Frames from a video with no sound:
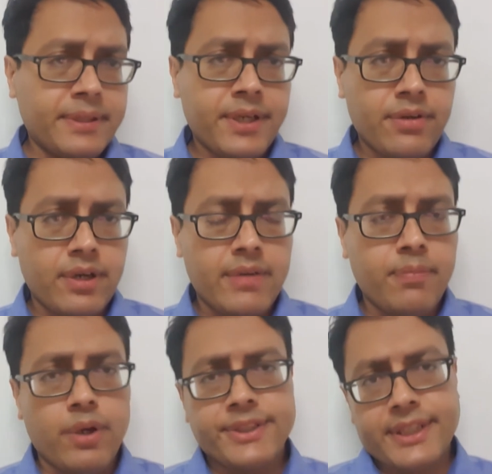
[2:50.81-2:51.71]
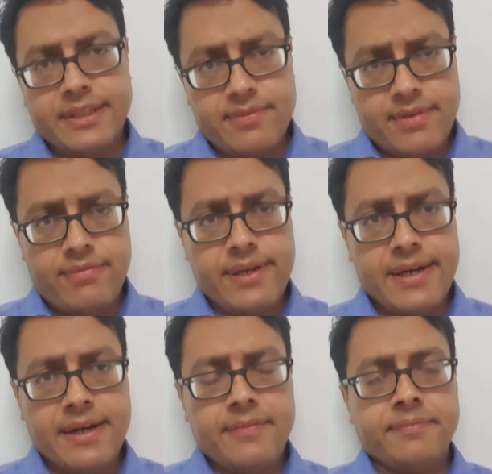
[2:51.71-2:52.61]
particularly polycythemia
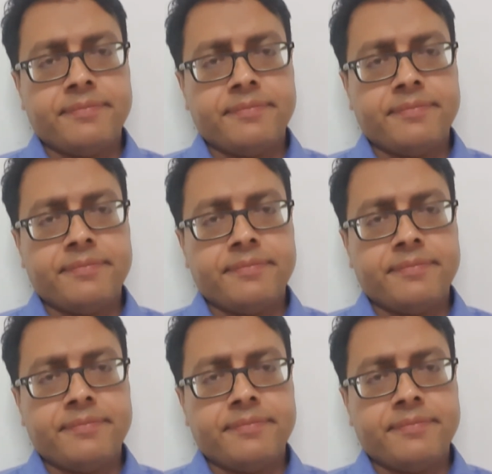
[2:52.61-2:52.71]
vera